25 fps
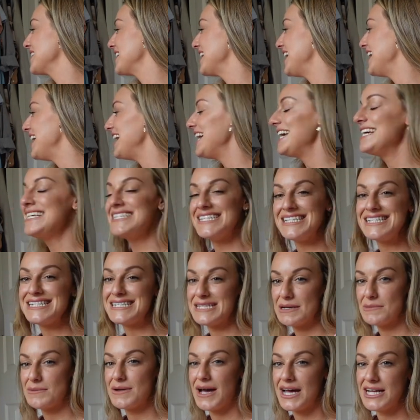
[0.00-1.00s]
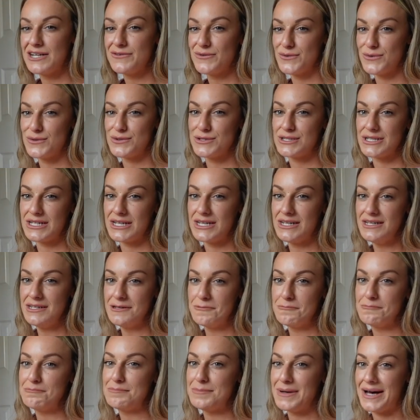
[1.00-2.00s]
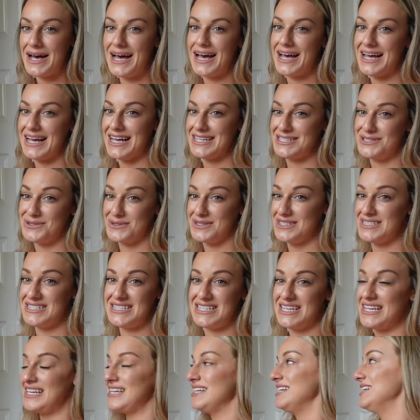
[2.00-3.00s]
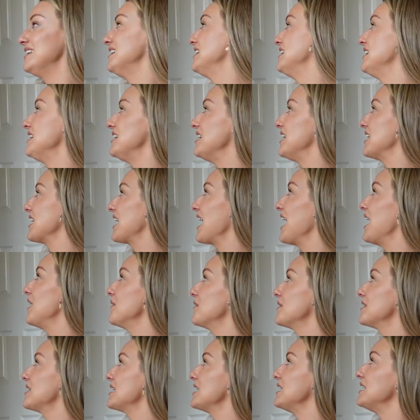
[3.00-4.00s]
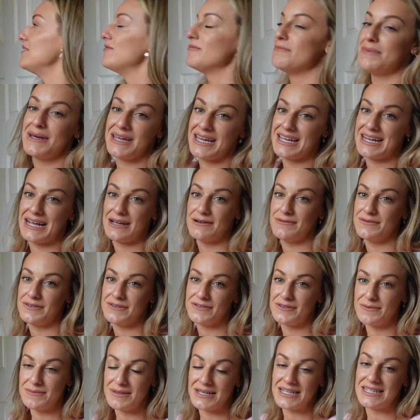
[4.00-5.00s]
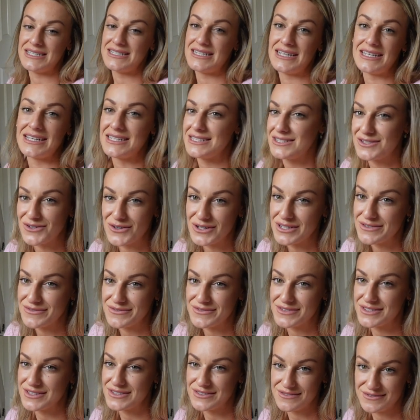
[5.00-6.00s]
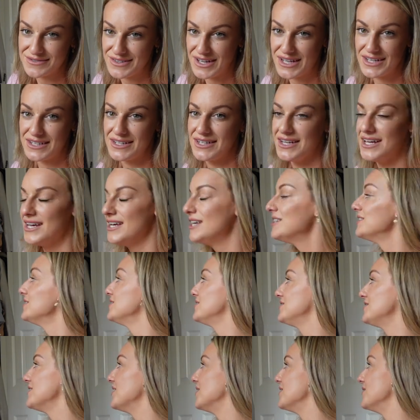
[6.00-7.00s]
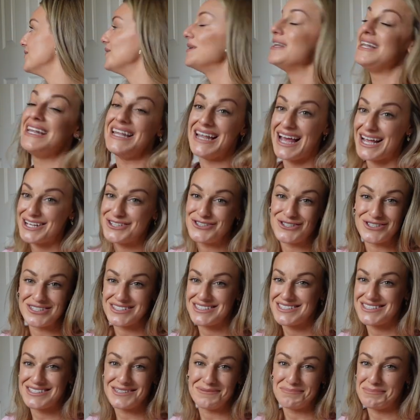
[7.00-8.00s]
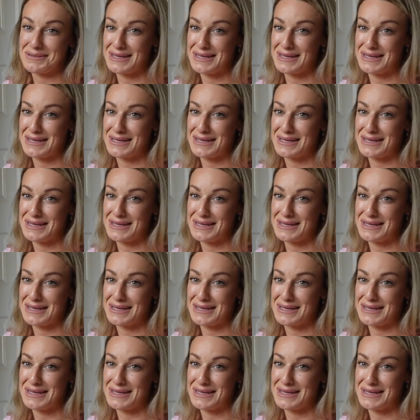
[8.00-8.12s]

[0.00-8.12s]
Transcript: it is in some kind of order but as you can see like how can I even pick an outfit from this like it's not even fun so let's just